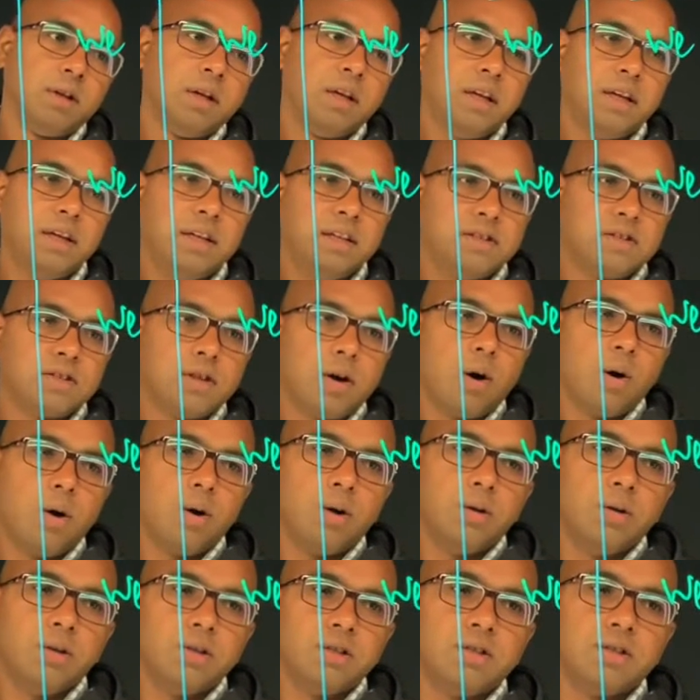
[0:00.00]
is
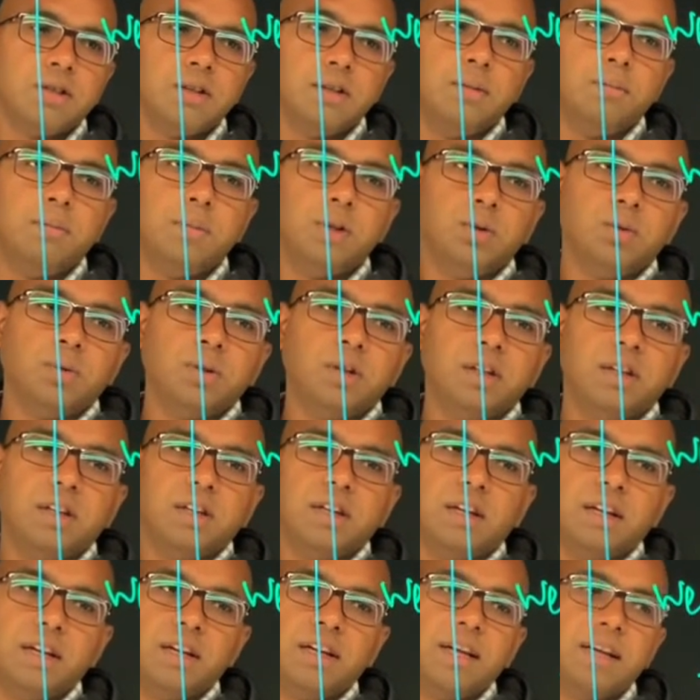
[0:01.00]
always in between
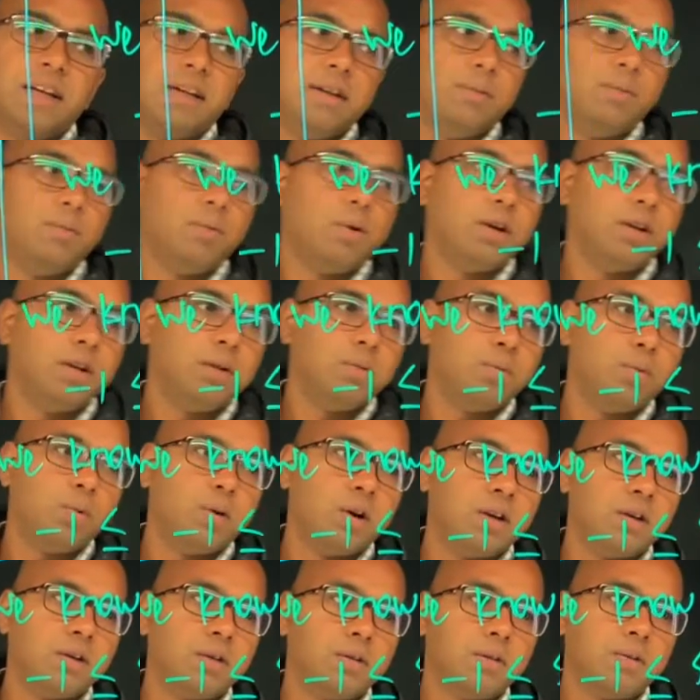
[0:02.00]
-1 and
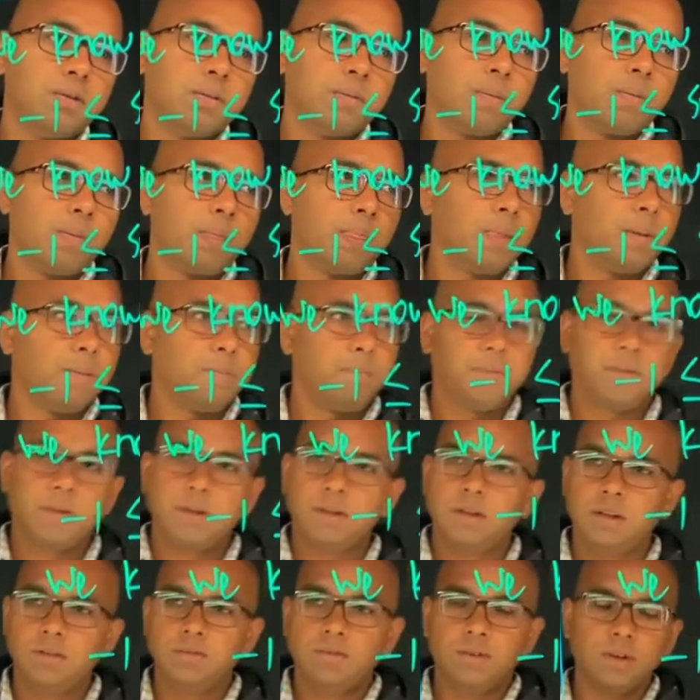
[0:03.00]
1.
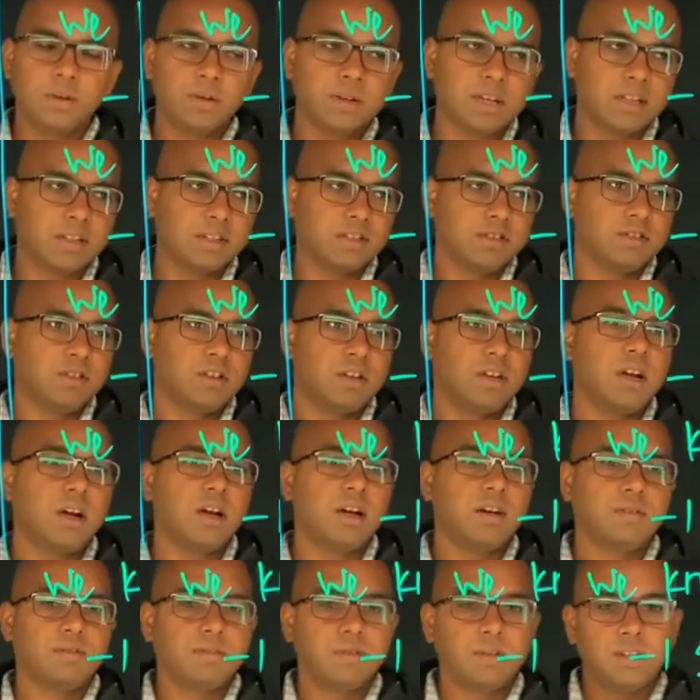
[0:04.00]
If you look at its
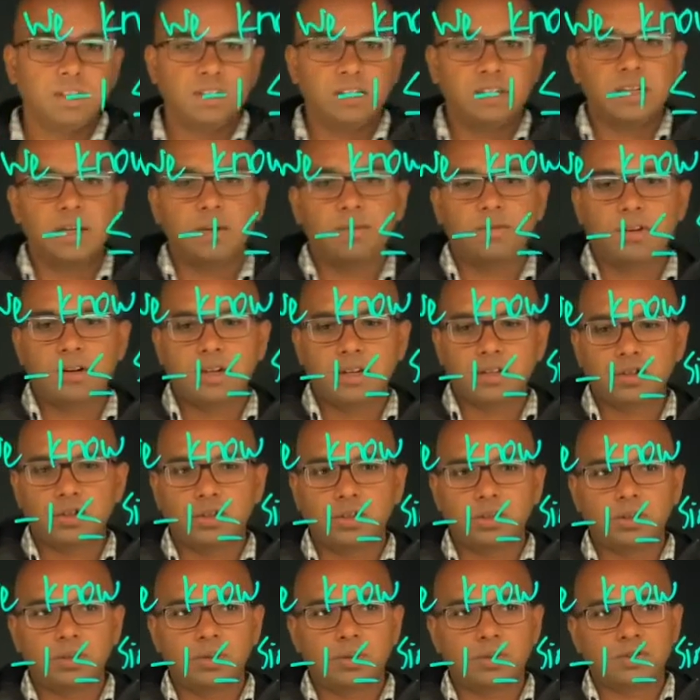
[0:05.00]
graph, it never
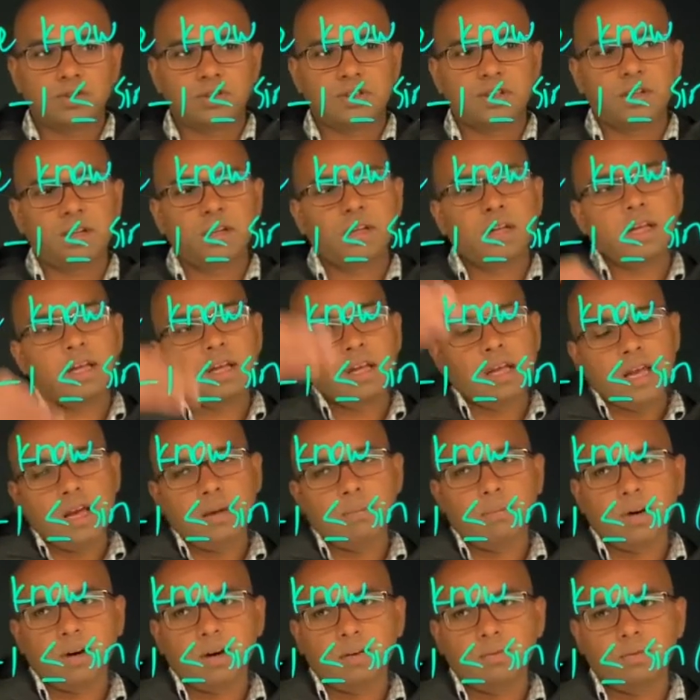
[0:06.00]
actually goes
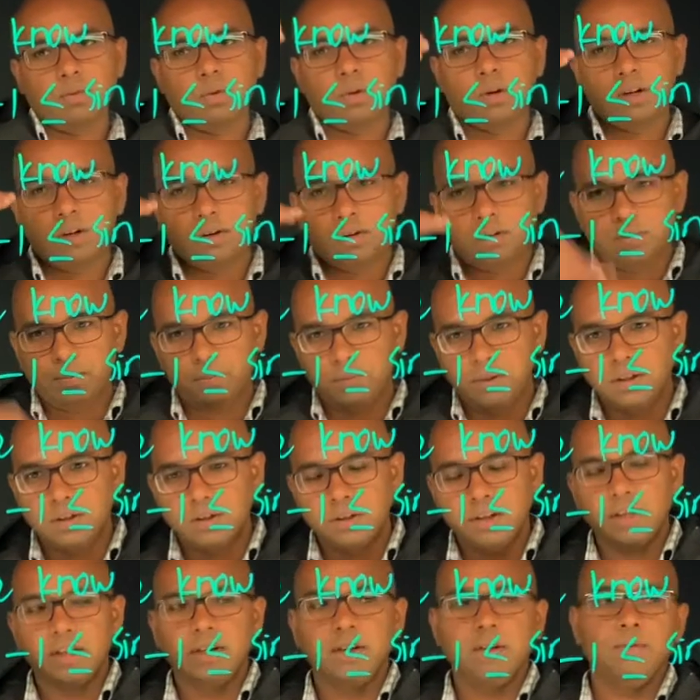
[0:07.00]
above 1 or below
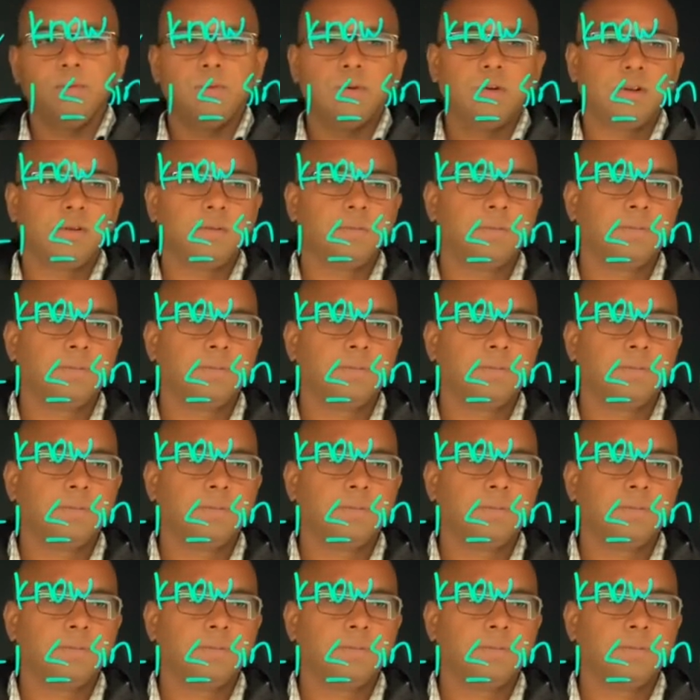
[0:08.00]
-1.